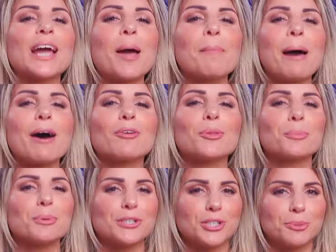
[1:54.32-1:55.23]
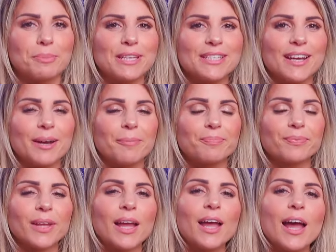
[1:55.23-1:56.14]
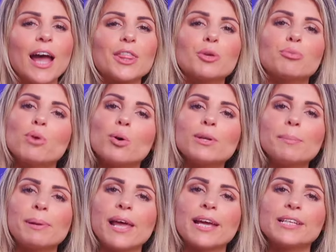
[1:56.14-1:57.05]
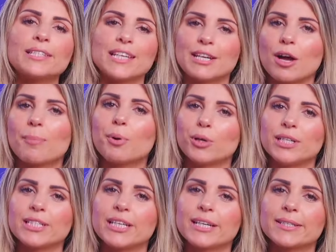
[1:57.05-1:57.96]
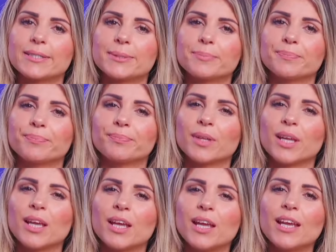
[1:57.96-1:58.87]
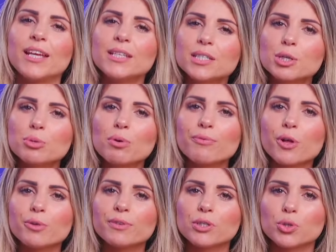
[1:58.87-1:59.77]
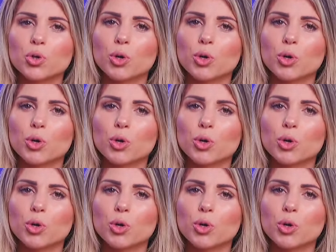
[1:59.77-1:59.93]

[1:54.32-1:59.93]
about the British media and the role it plays in our politics. Is the revolving door